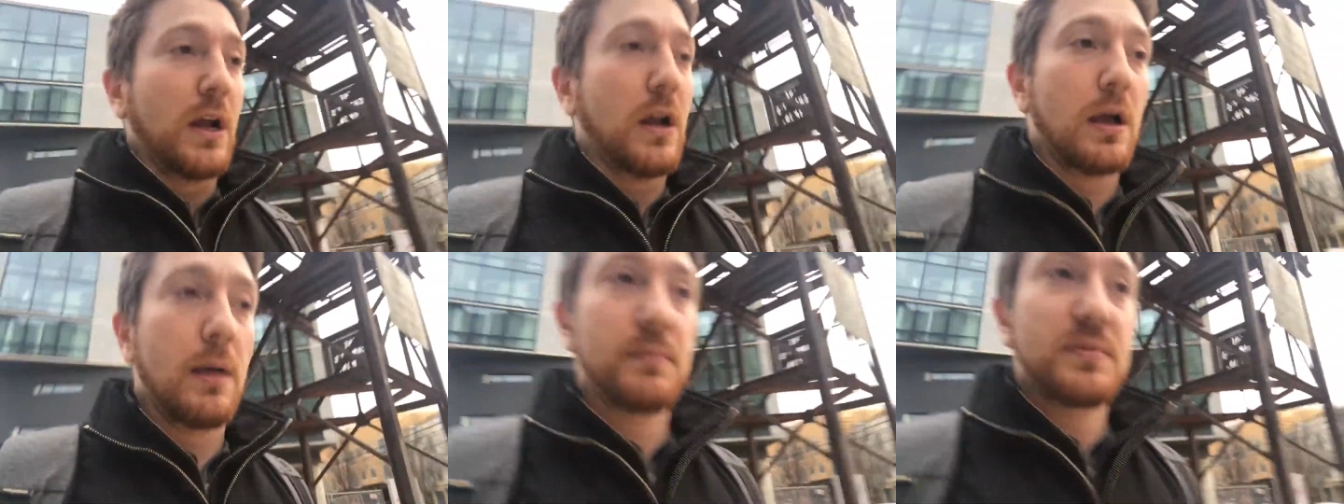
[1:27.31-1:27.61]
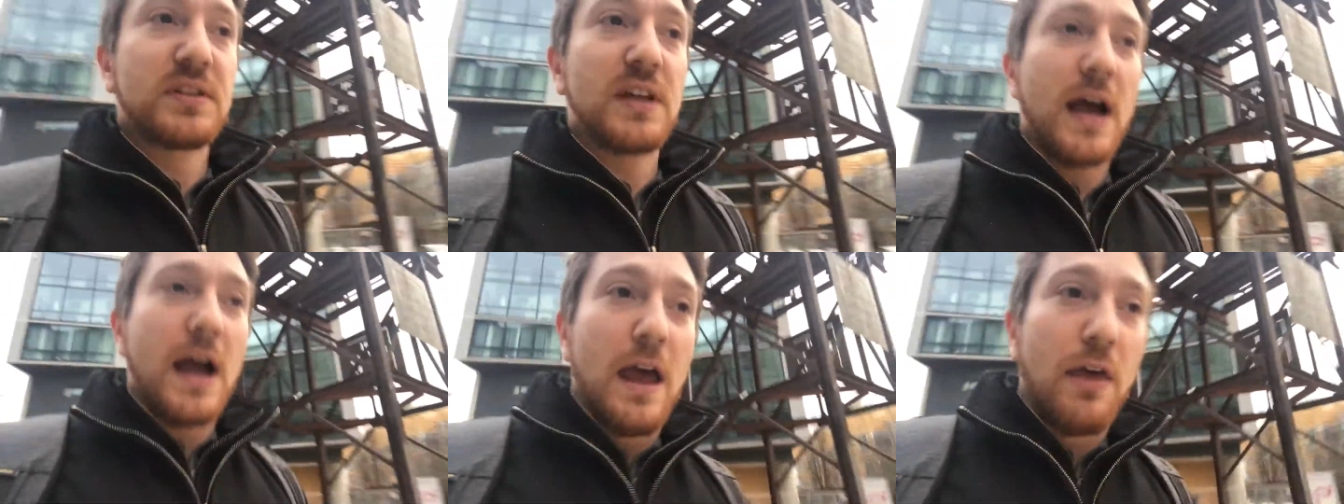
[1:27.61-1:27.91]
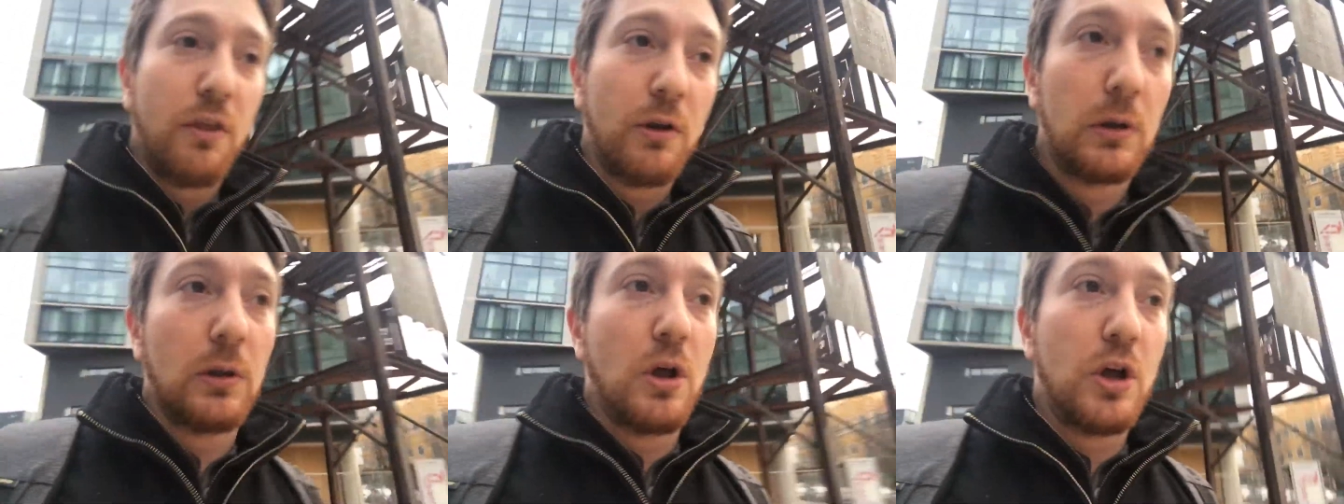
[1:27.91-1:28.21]
it comes to
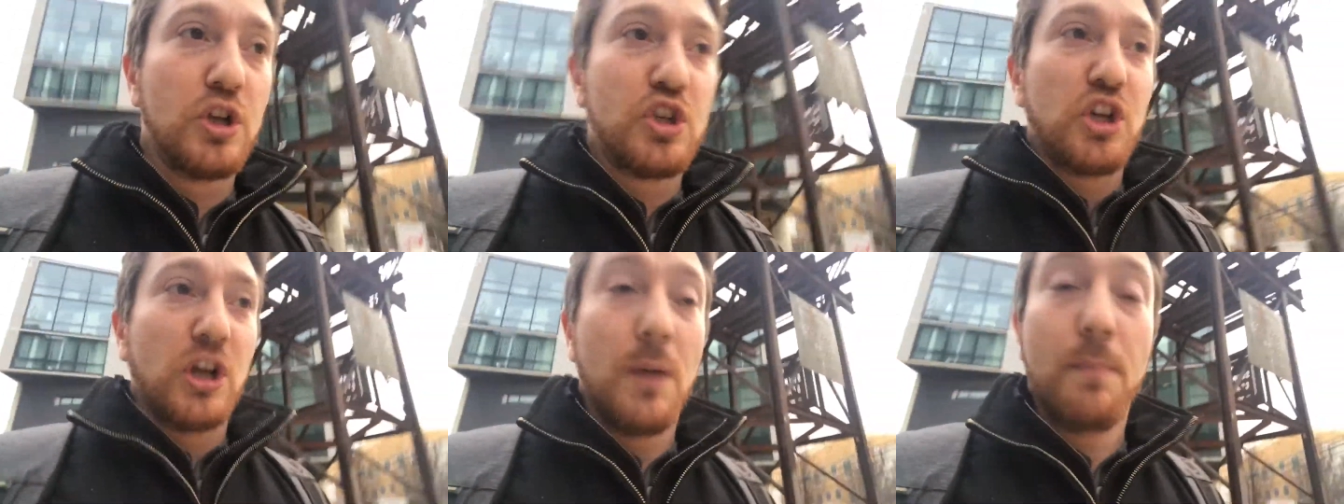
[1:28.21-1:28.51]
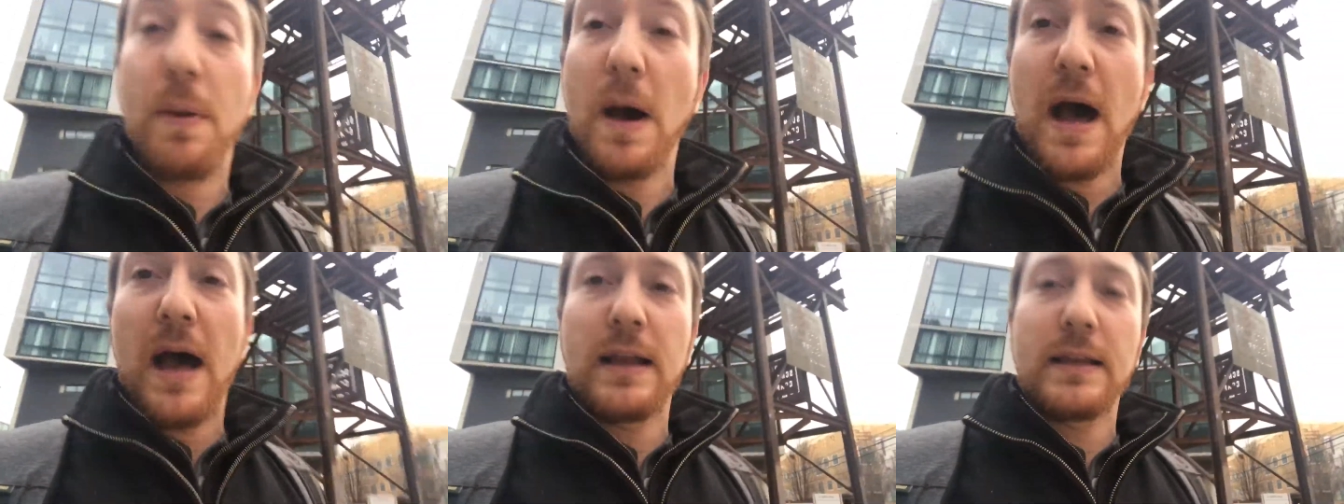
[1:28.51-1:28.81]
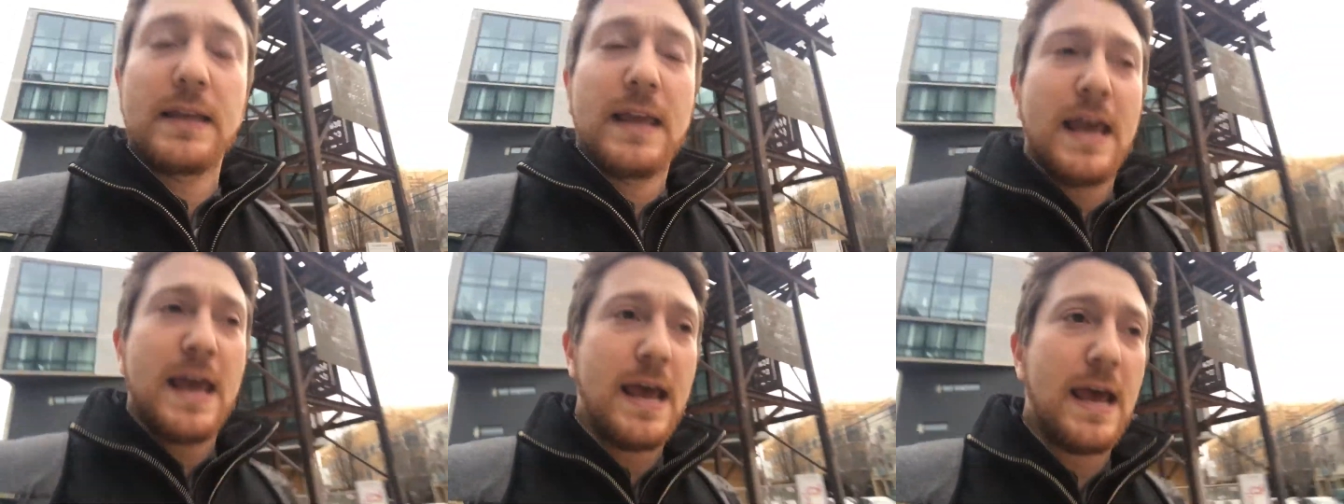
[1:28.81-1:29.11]
either launching a
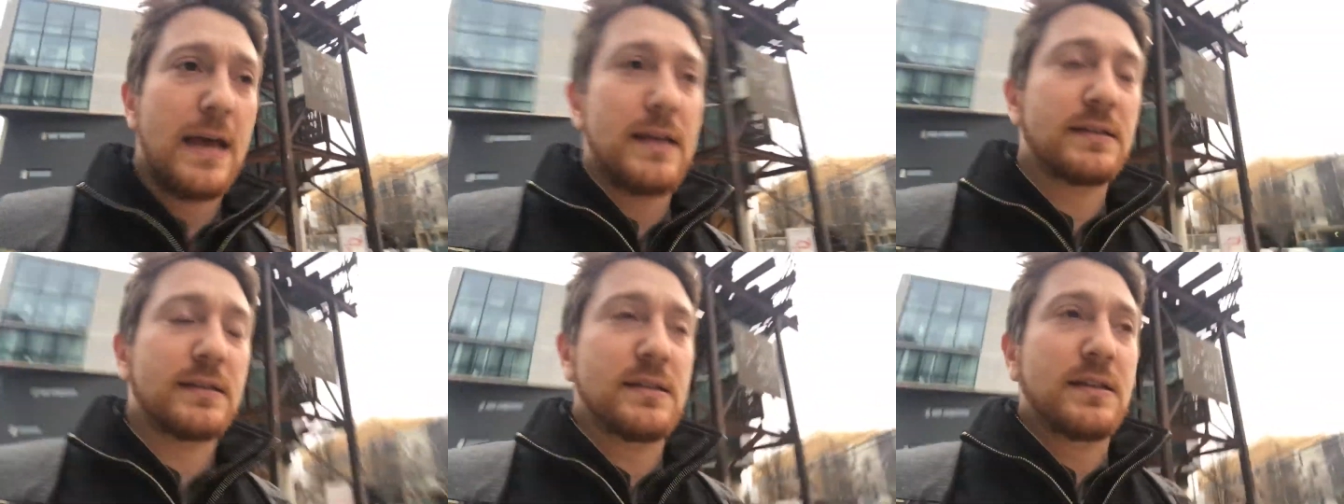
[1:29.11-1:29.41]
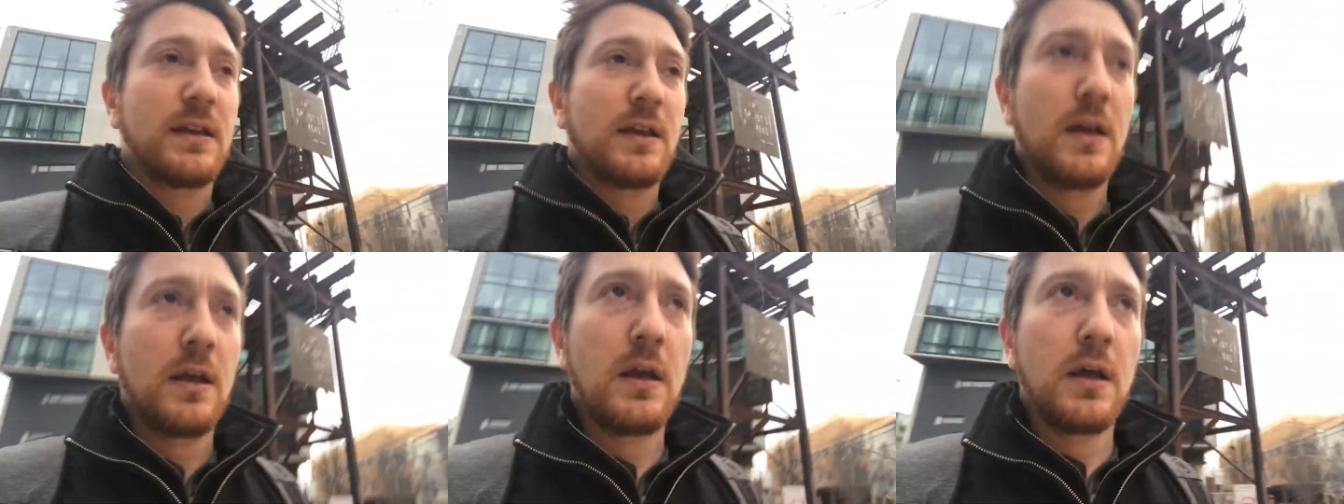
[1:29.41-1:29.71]
podcast,